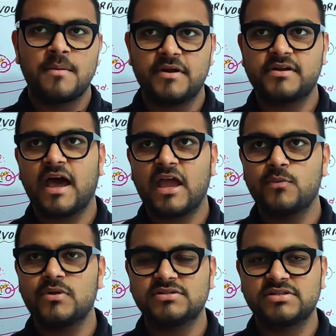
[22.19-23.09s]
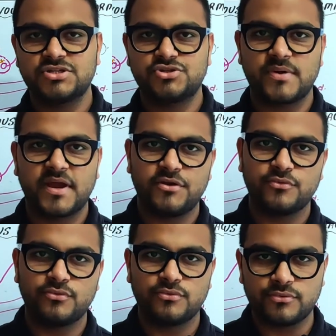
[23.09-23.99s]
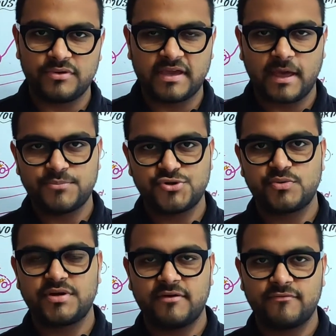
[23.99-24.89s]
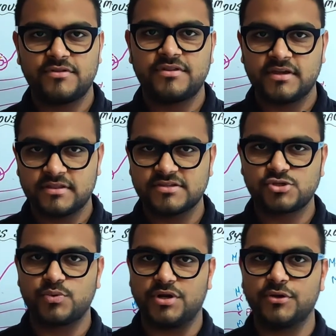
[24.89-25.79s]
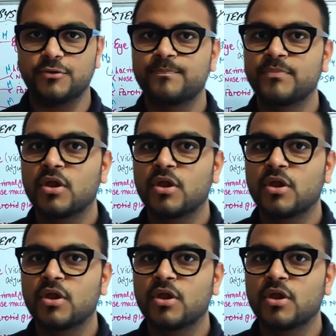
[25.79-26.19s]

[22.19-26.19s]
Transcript: but I will just try to recapitulate everything in this video.